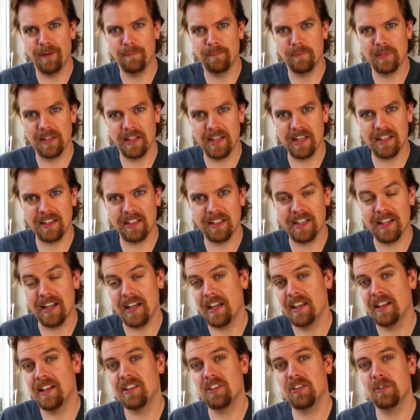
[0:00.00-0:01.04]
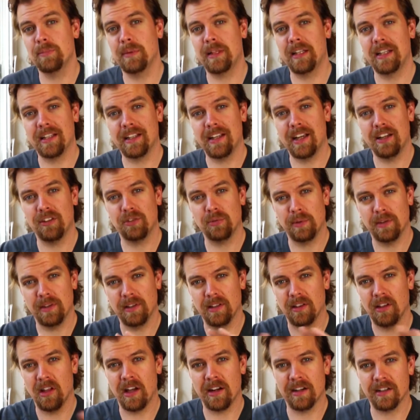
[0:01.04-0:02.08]
Lately, and this has been the case with a
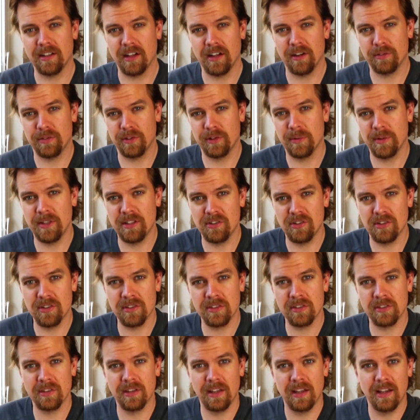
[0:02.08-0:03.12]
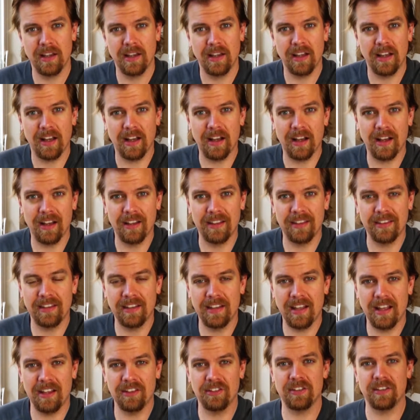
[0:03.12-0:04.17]
lot of coffee regions,
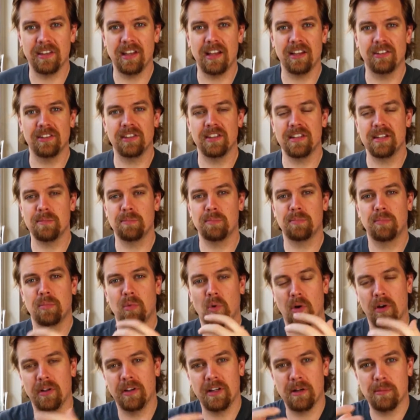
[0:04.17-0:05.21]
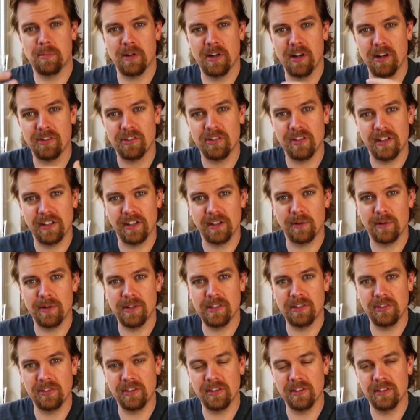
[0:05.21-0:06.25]
as the quality of production
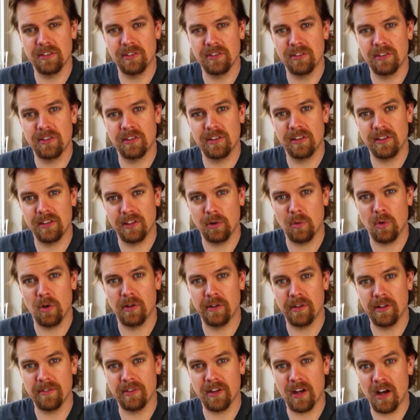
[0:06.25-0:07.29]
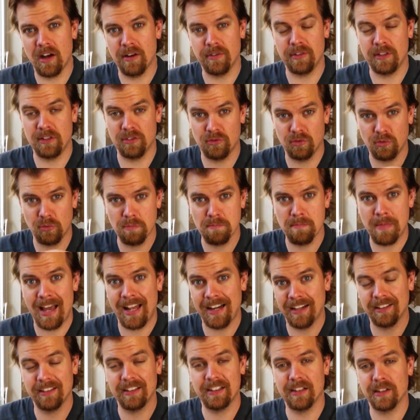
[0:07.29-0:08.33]
increases, the quality of coffee is
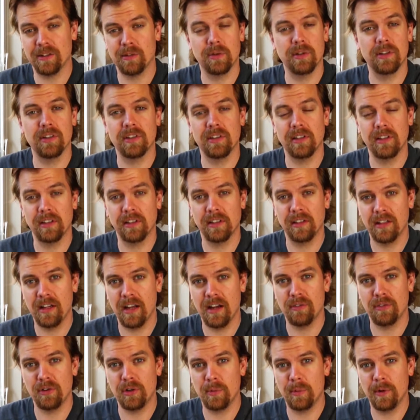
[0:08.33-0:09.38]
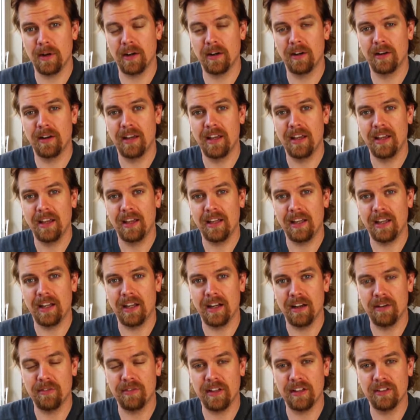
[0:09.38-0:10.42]
dramatically increasing everywhere. And
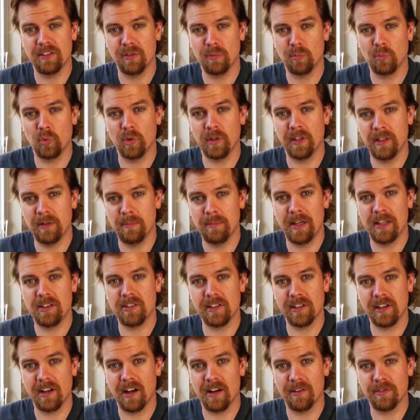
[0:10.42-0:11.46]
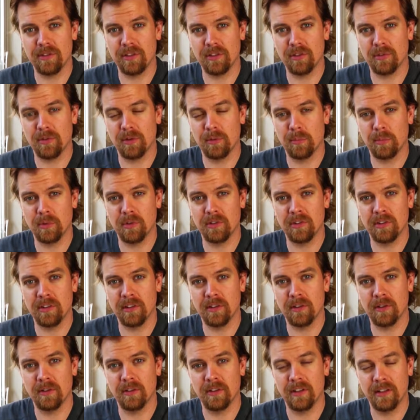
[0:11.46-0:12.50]
I've had some really amazing coffees from
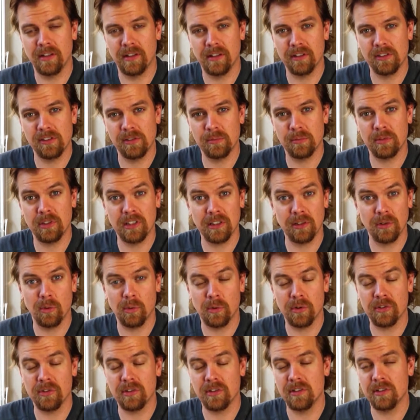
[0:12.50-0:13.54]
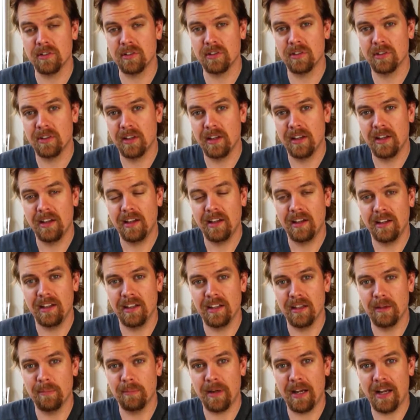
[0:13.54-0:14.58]
Brazil, some single origins in
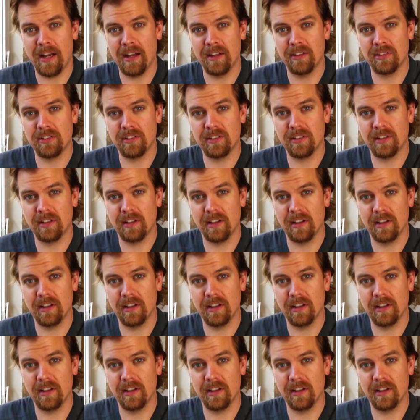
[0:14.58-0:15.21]
the past